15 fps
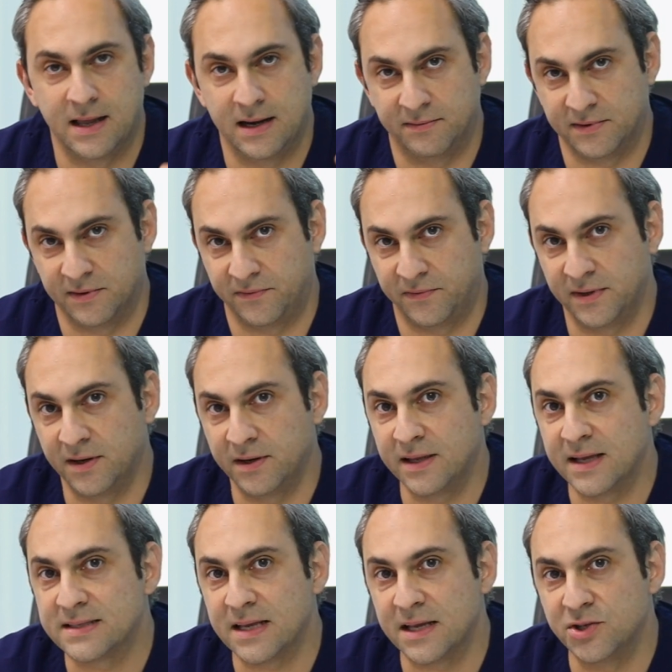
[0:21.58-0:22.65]
And if the filler
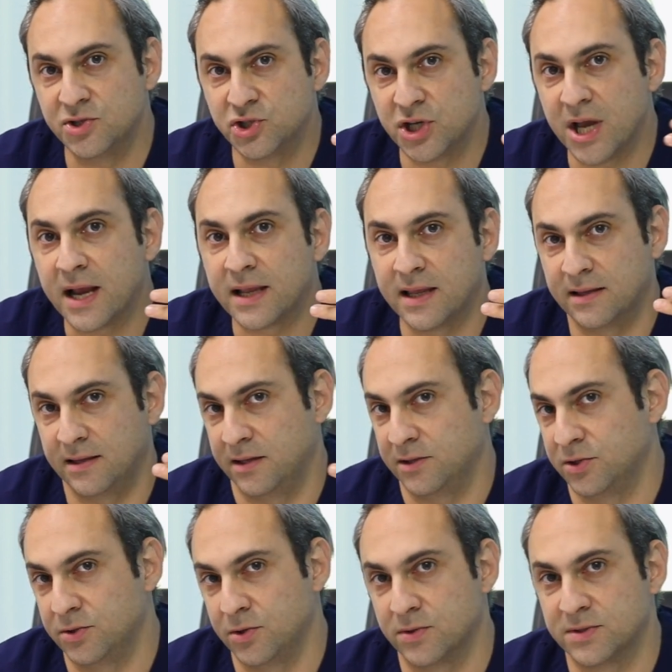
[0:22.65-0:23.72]
gets injected
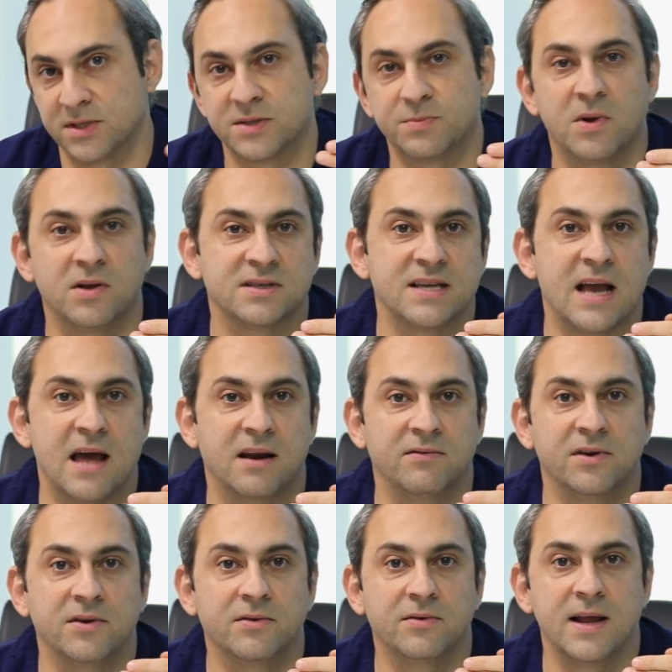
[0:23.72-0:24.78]
into those small
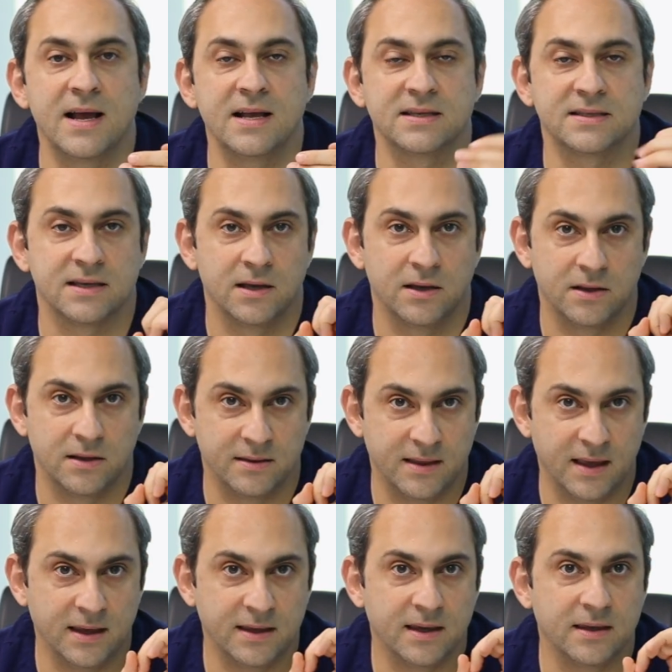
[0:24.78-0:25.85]
salivary glands,
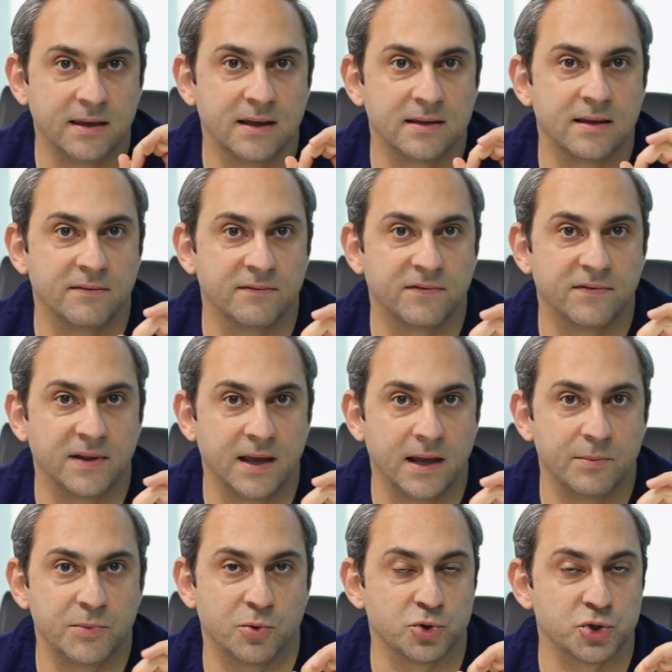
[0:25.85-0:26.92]
they can get
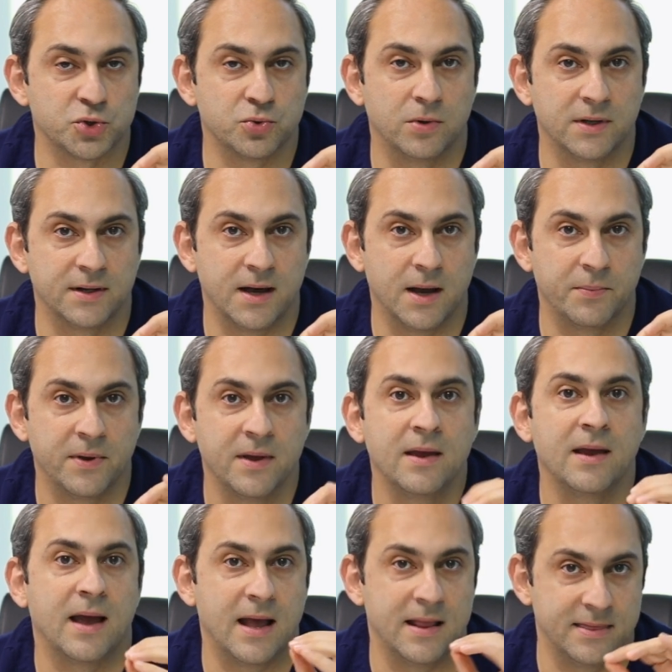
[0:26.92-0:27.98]
inflamed or swollen up,
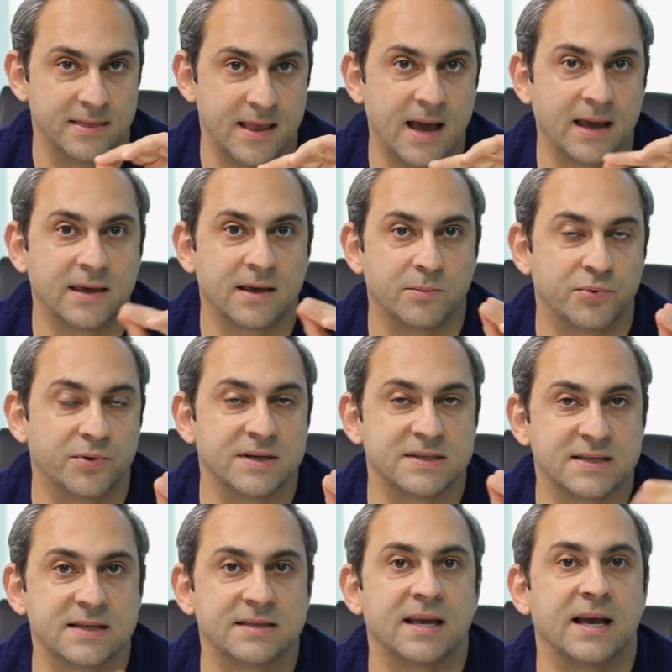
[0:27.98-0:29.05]
and that can
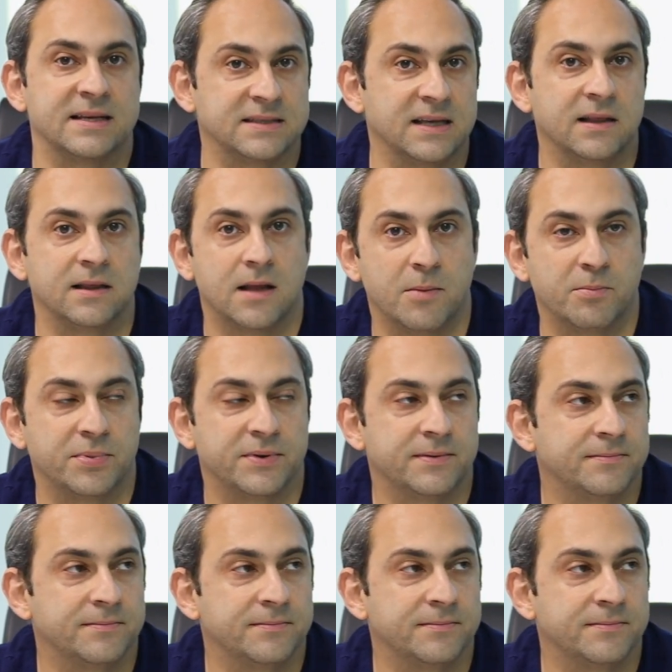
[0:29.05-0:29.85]
present as a lump.